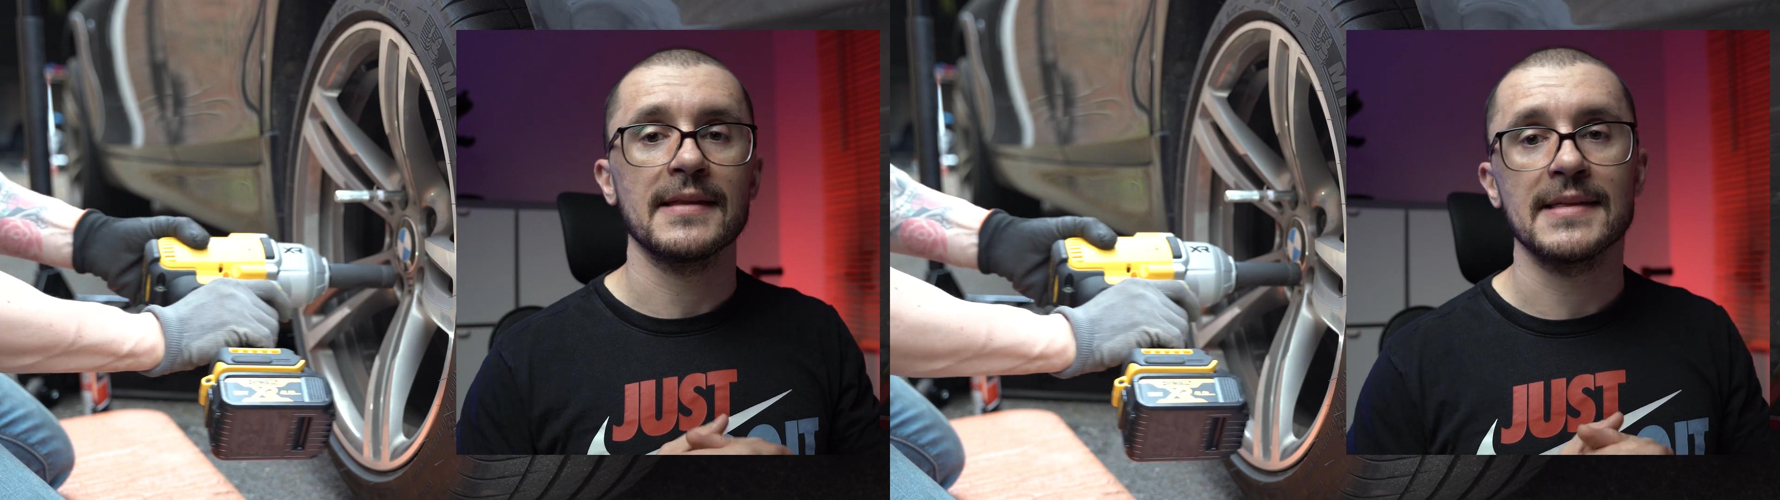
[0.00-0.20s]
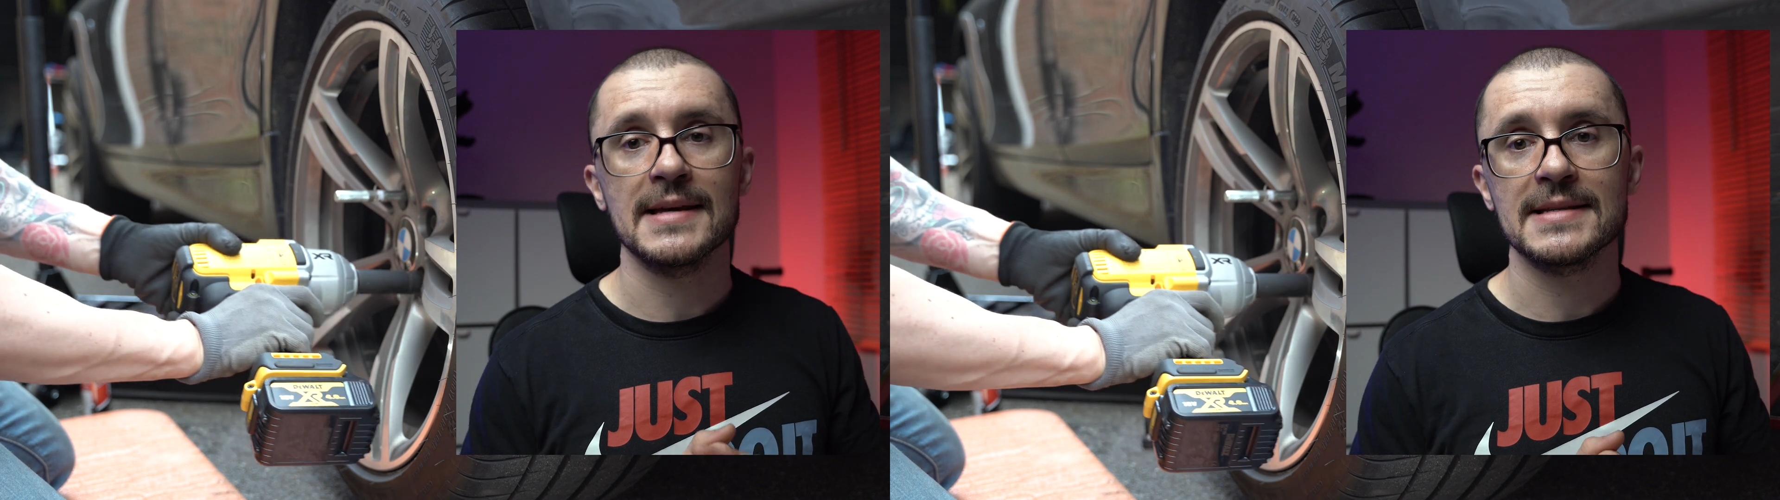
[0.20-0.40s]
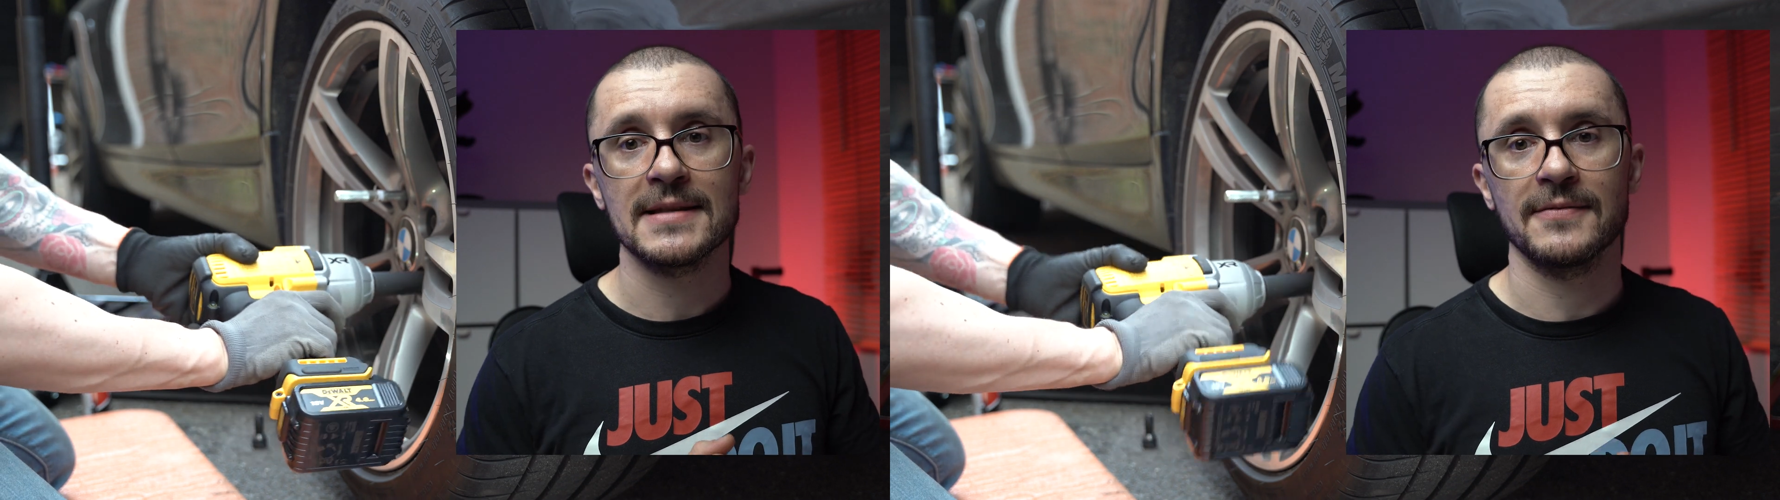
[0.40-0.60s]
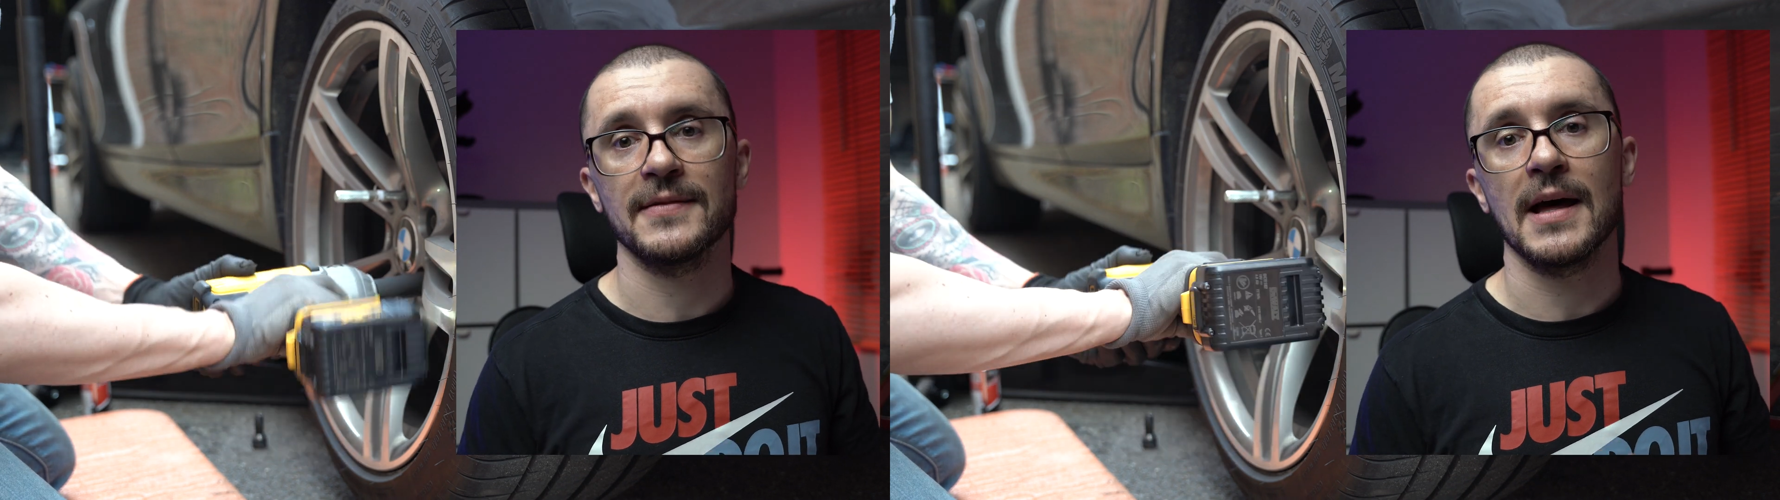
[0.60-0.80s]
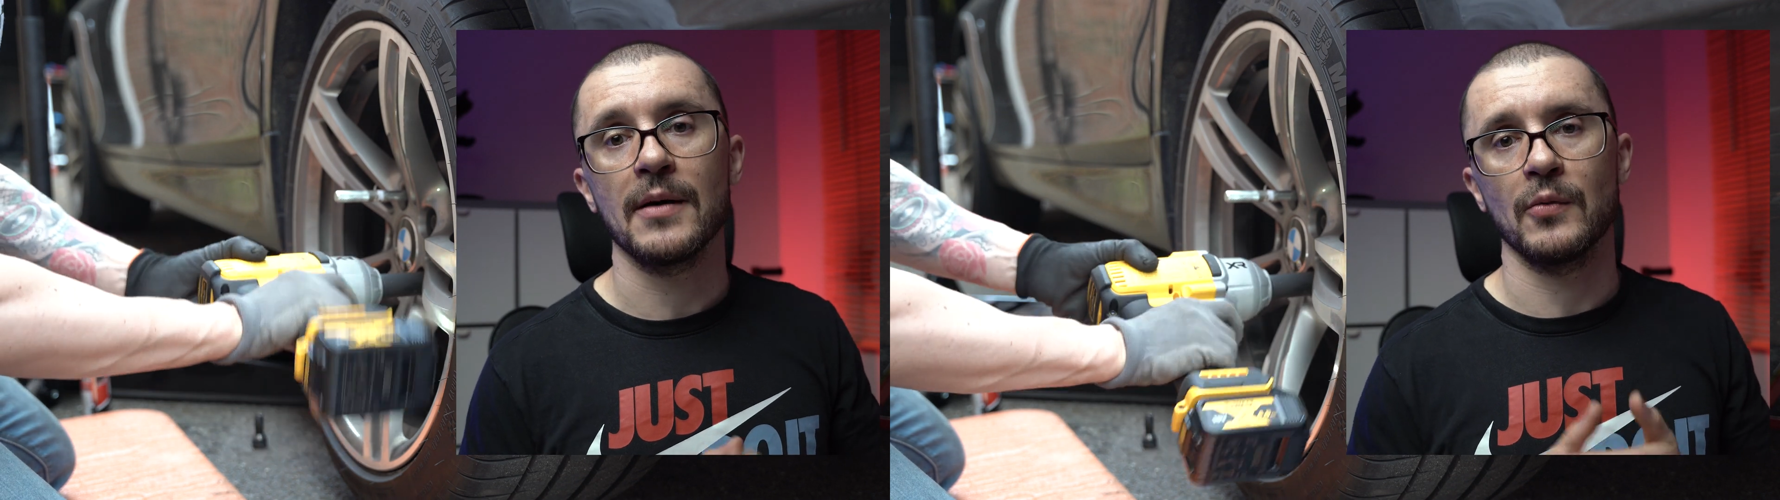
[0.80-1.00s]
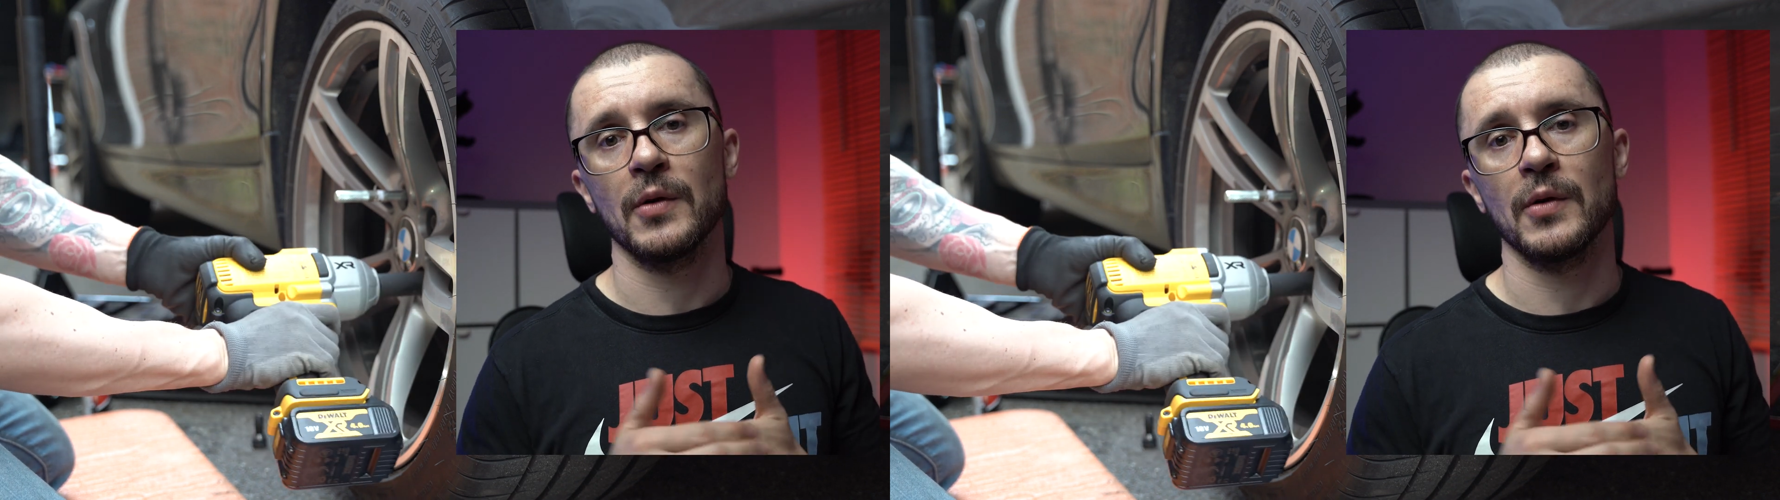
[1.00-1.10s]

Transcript: the test of time,